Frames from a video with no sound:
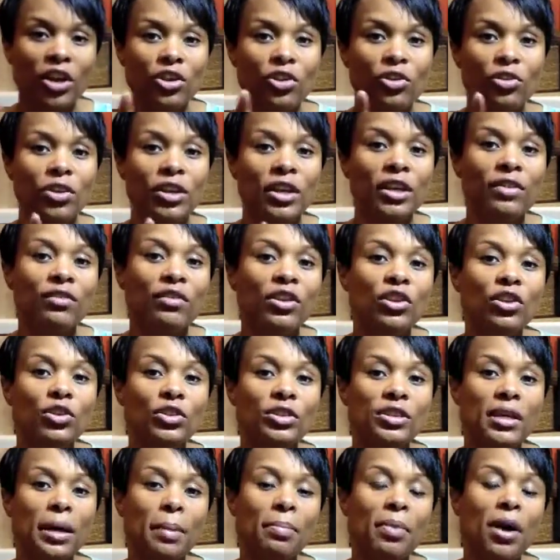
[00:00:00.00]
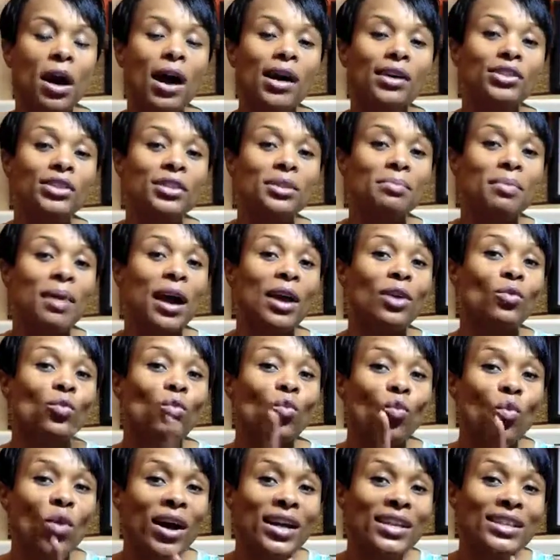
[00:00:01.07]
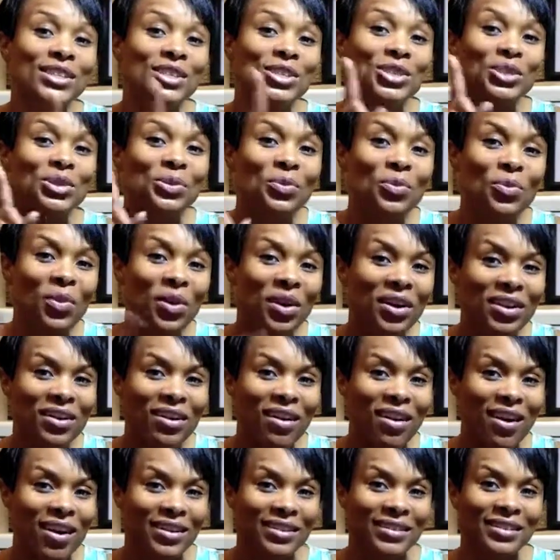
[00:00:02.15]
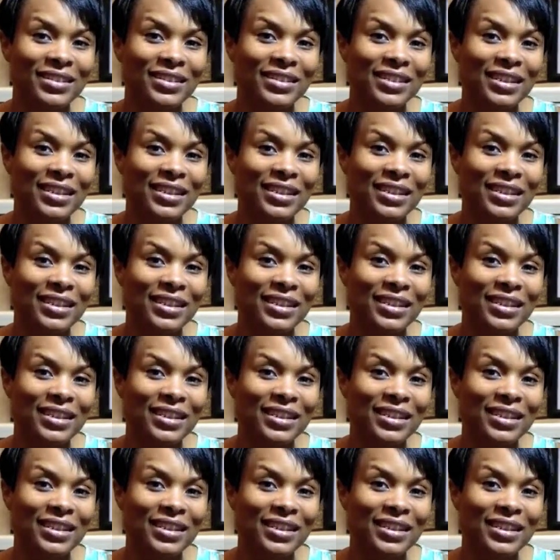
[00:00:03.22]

you're giving your subconscious mind what to work on.